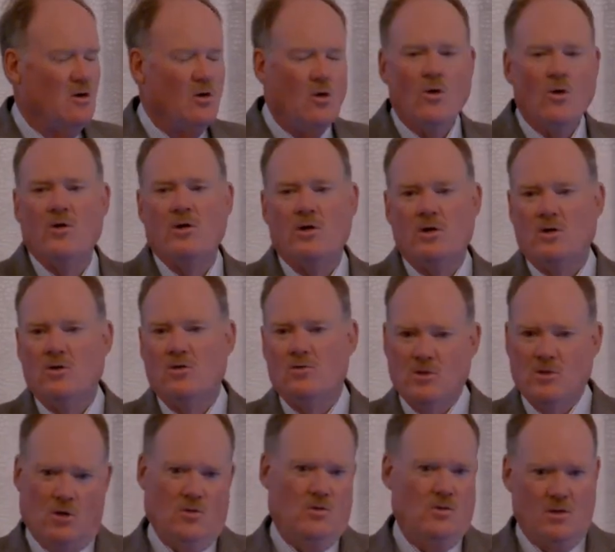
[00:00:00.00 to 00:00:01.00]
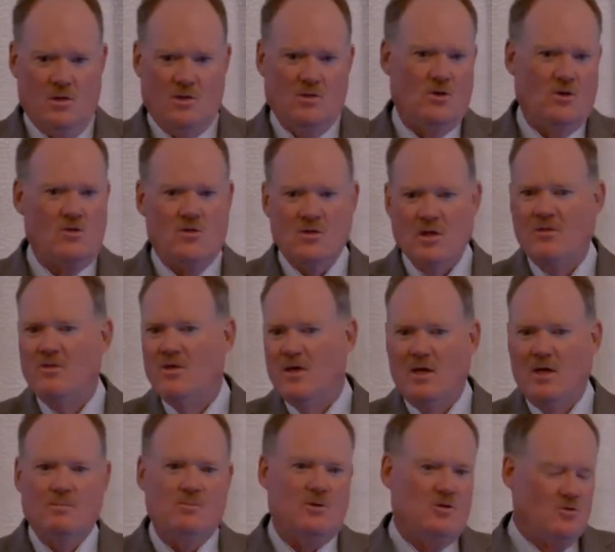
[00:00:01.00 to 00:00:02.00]
or you don't. There is nothing
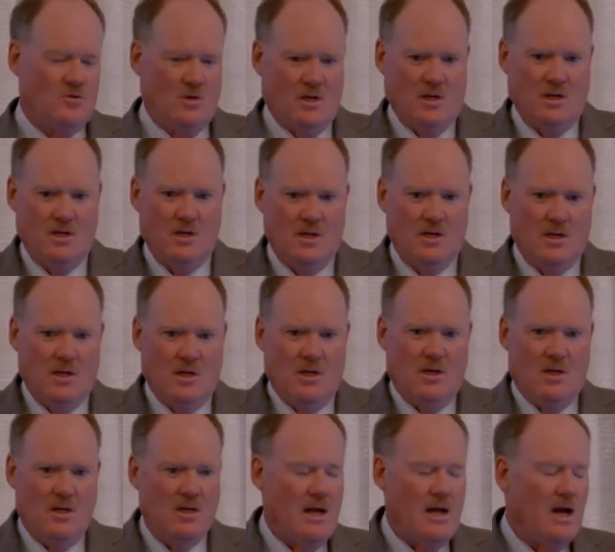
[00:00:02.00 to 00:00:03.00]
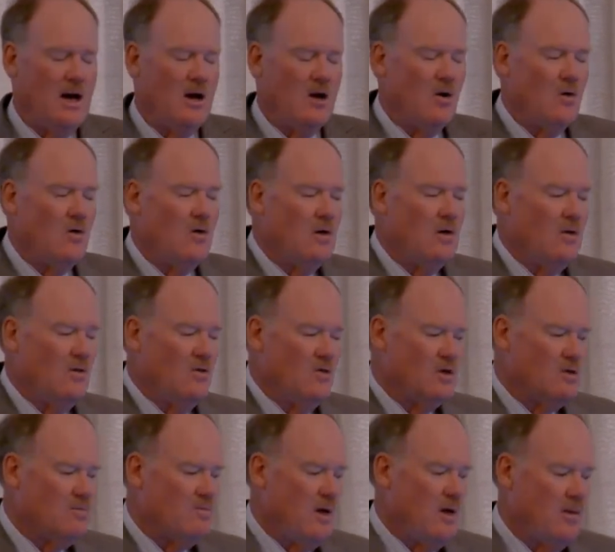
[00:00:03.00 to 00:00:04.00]
in between. Now,
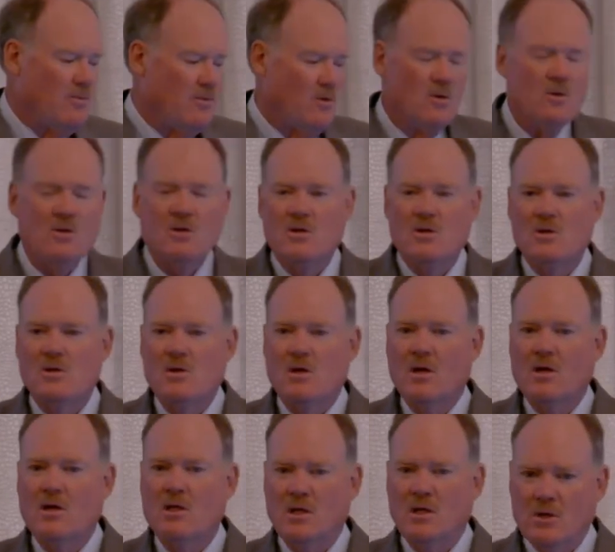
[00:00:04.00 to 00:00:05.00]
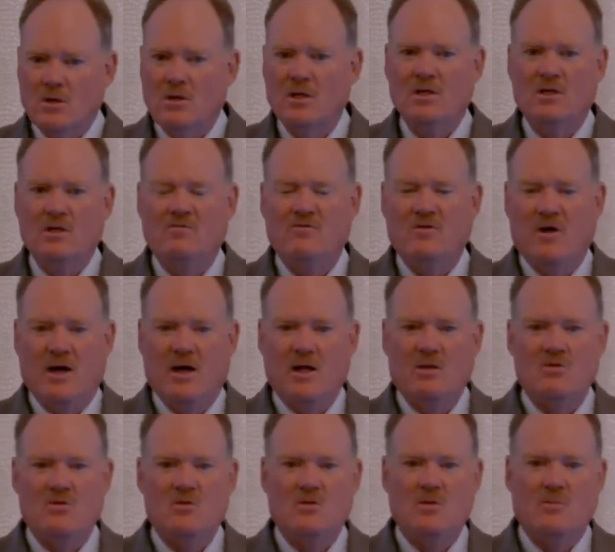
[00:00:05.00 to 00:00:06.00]
this paper clearly
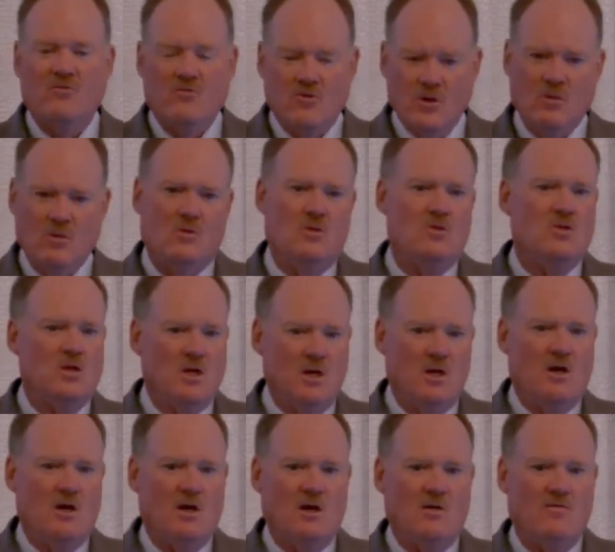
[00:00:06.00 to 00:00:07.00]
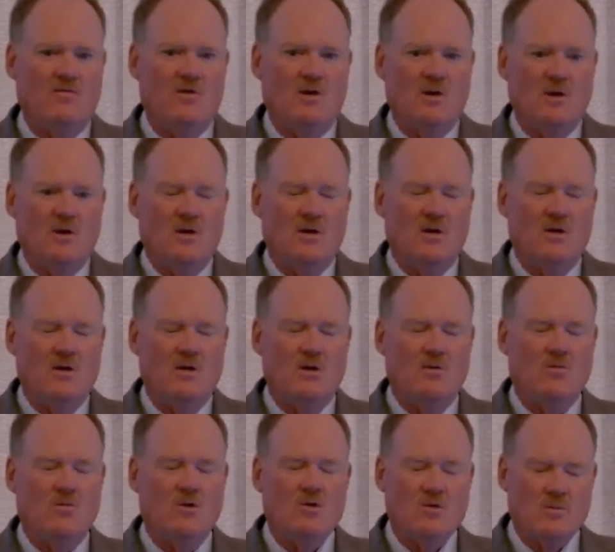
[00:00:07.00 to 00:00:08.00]
defines the frequency of
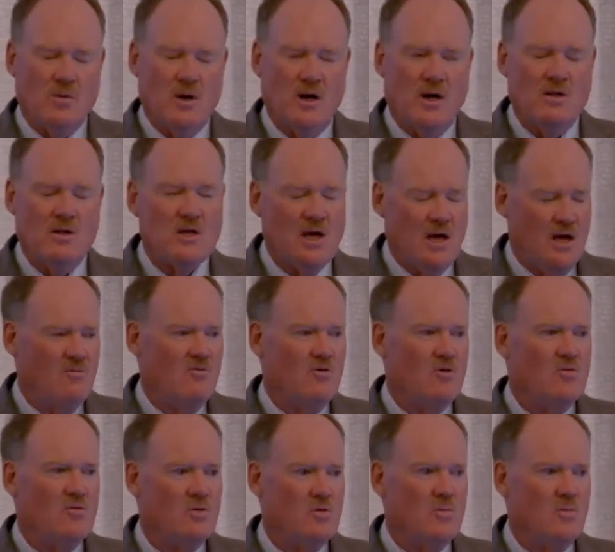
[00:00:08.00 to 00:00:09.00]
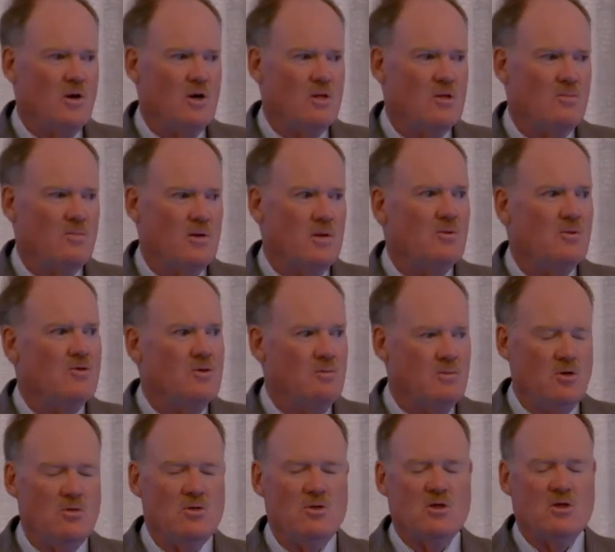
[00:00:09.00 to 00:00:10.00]
response, adverse response that people's
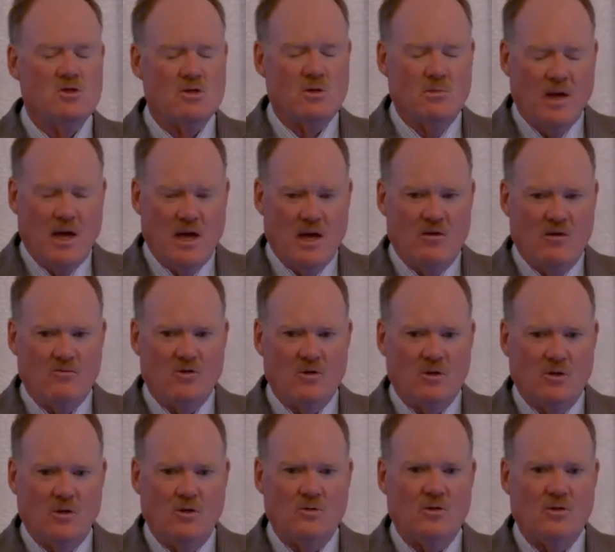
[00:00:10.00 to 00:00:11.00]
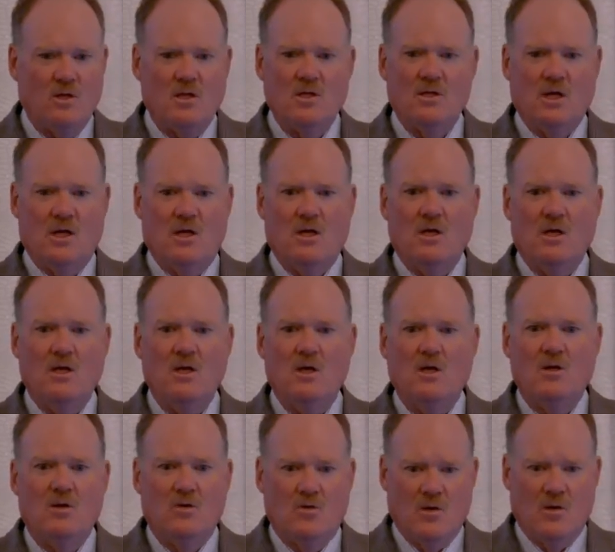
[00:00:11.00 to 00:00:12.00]
immune system have to gluten-containing
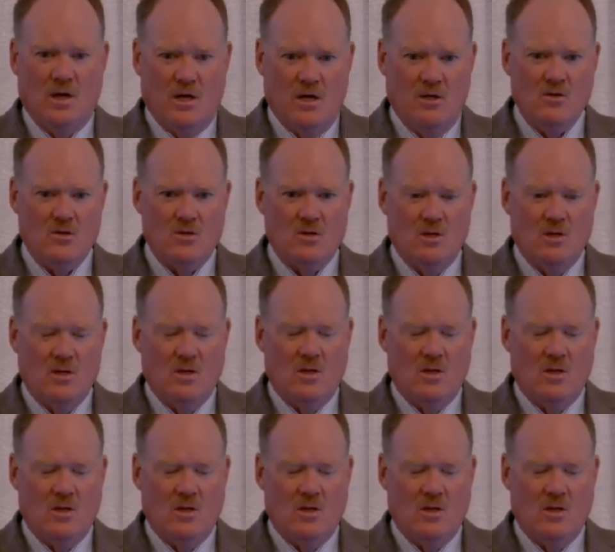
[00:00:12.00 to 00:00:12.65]
grains